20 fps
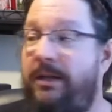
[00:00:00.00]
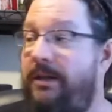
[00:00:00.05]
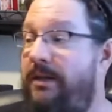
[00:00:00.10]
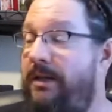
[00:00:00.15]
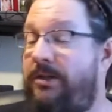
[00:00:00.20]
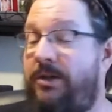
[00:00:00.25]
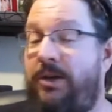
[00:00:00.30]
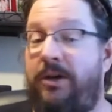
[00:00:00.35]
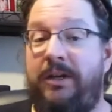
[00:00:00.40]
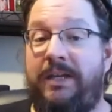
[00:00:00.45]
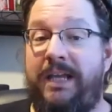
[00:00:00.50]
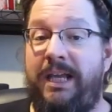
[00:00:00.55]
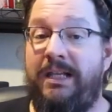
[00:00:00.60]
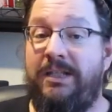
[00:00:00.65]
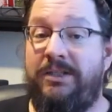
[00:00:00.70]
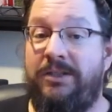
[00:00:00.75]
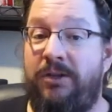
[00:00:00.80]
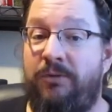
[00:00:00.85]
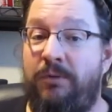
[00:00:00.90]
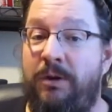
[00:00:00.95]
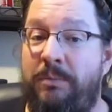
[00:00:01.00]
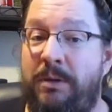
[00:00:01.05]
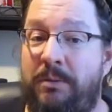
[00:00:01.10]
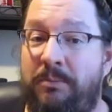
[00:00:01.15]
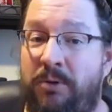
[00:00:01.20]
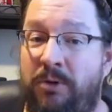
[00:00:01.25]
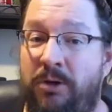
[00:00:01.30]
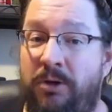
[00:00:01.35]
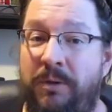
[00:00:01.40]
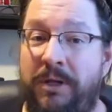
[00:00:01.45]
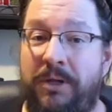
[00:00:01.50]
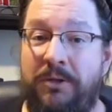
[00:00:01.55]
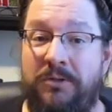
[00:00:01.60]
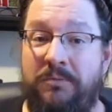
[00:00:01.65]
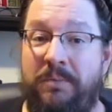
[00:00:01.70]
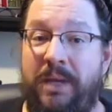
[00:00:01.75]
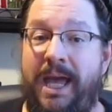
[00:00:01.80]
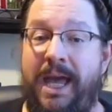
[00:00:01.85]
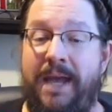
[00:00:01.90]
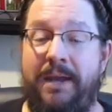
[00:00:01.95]
this hurricane is going to rip up Puerto Rico is
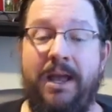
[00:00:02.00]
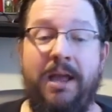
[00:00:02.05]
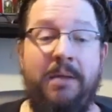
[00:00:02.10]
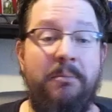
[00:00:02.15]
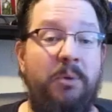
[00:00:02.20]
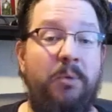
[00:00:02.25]
bad.